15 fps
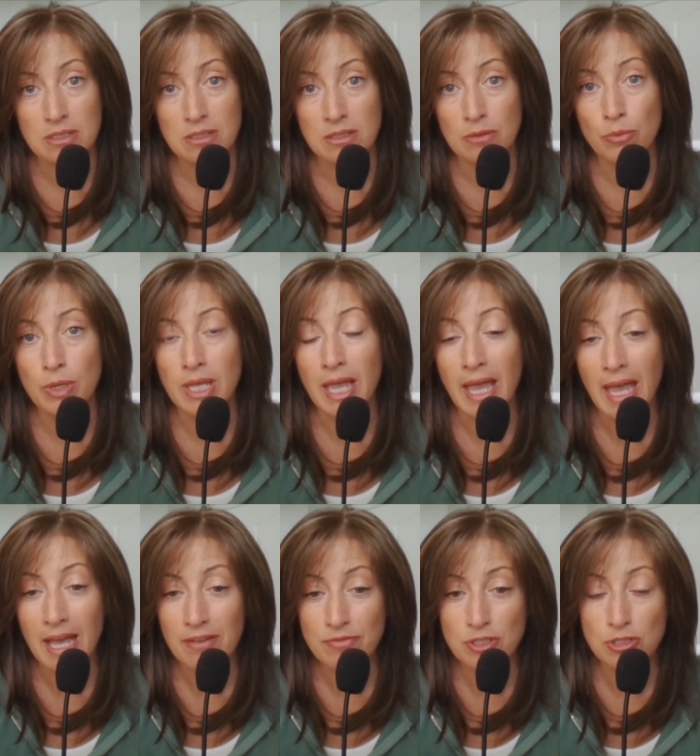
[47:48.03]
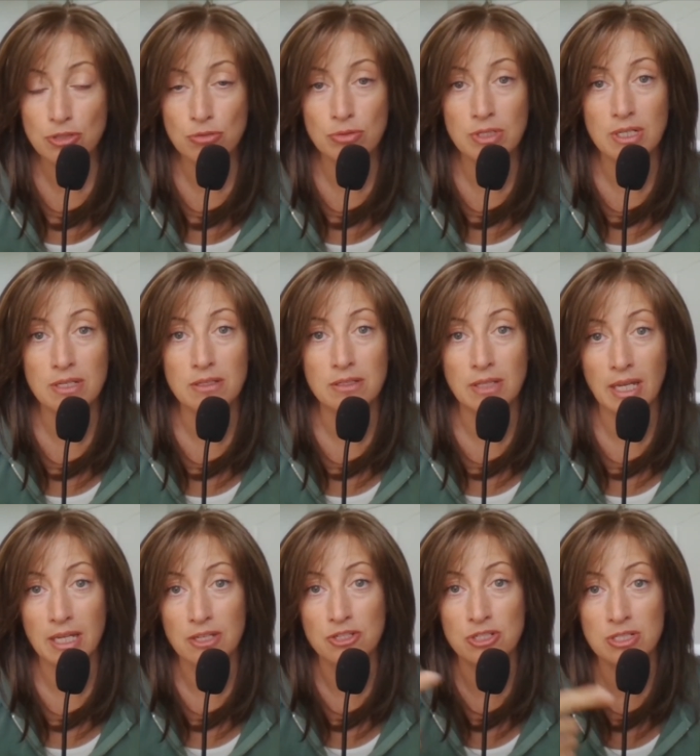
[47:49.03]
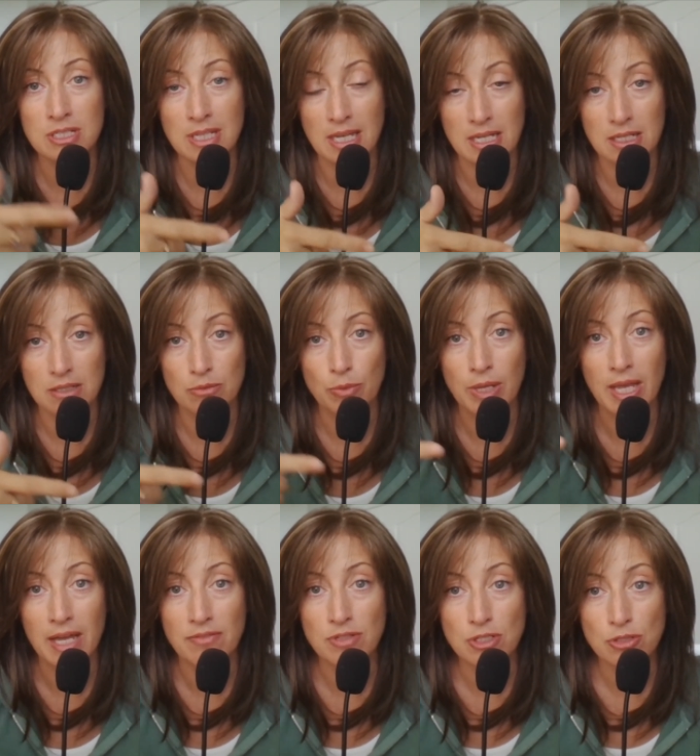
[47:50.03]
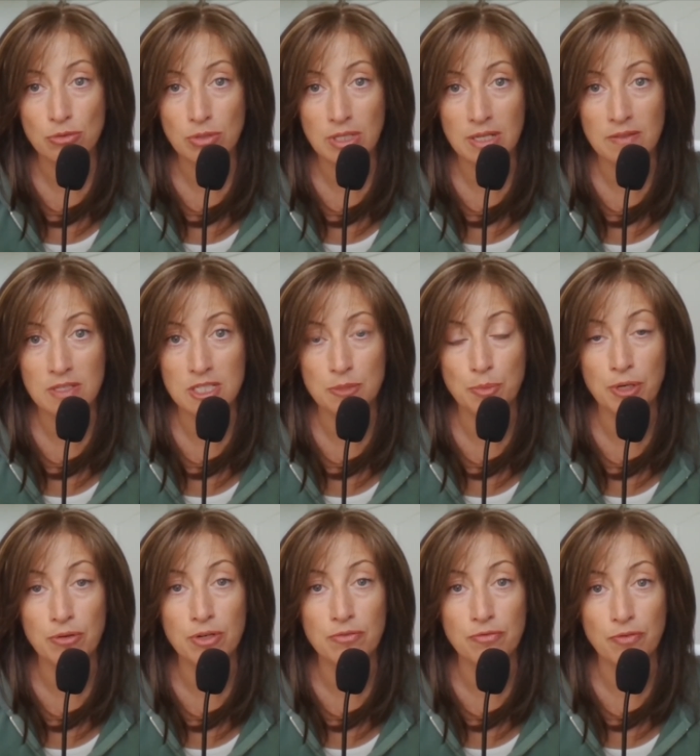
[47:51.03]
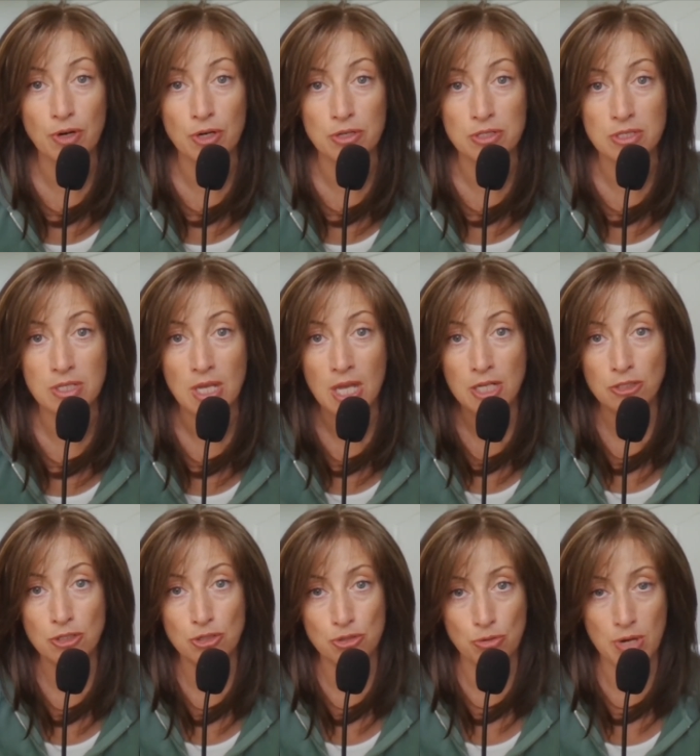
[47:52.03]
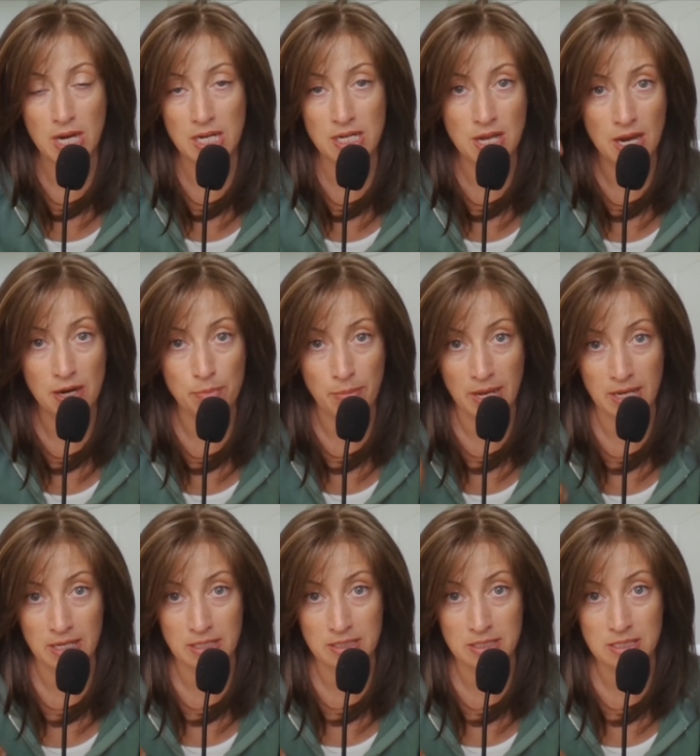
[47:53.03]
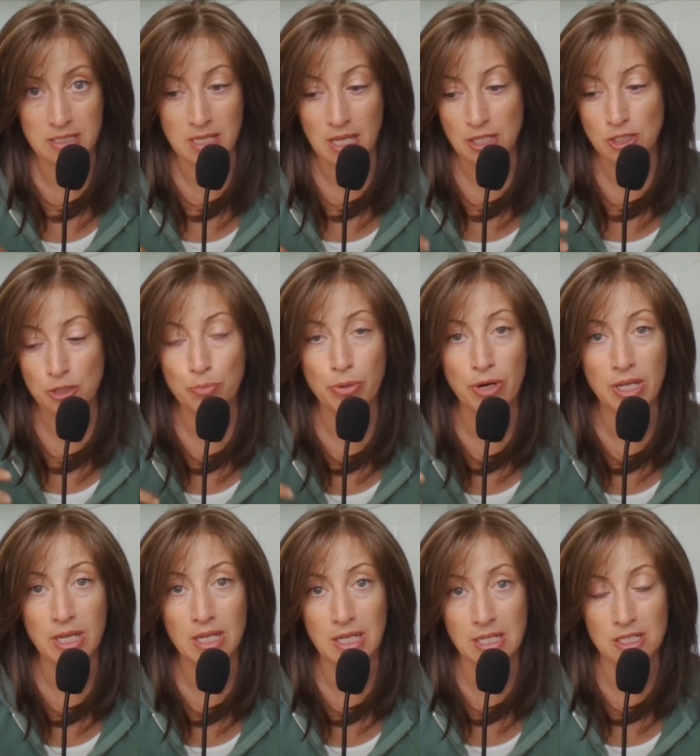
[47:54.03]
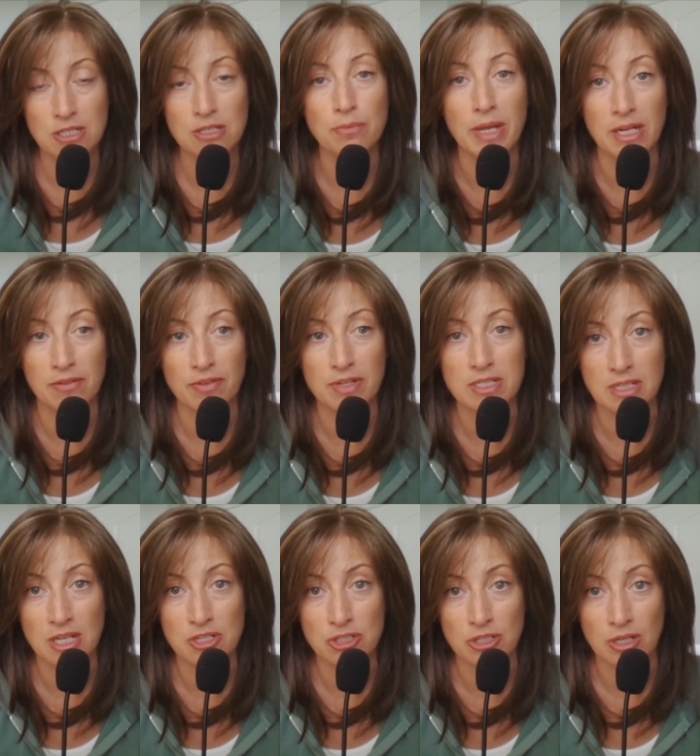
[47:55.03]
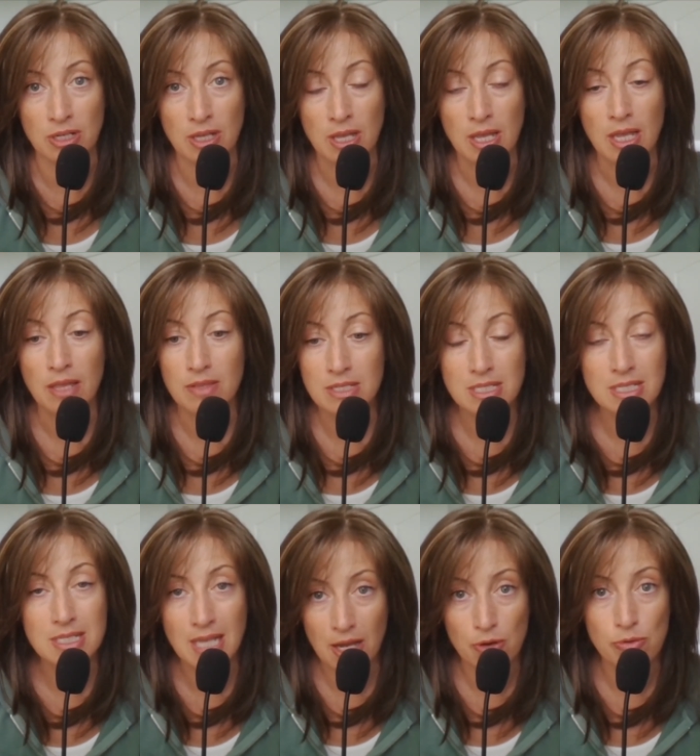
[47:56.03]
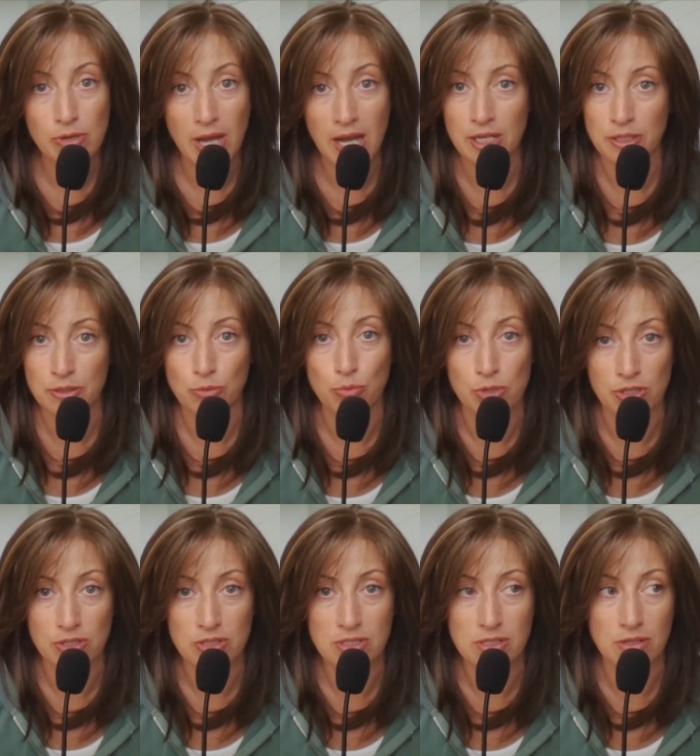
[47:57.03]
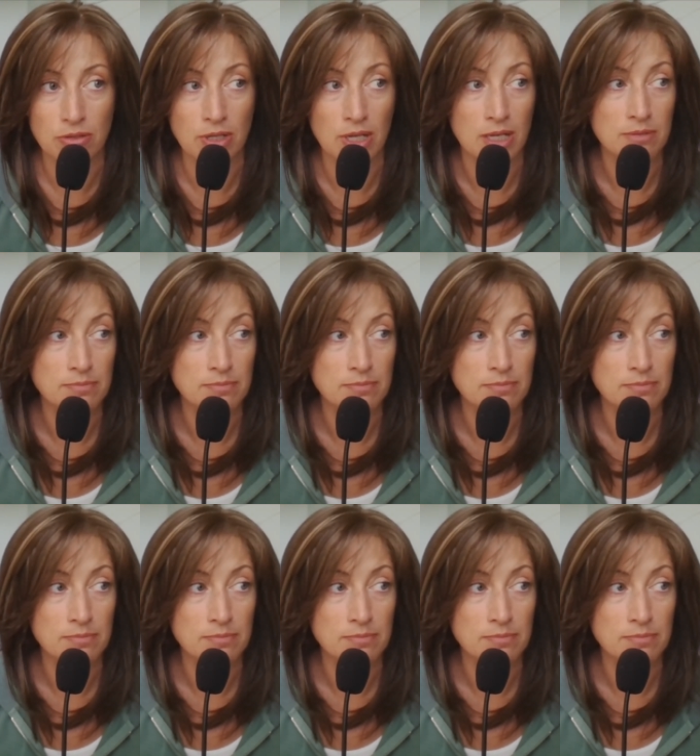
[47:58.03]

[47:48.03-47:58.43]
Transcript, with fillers: We have to do it in, like I just said, we have to do it in the spirit first to train our minds to bring it into manifestation. This is how God works, okay?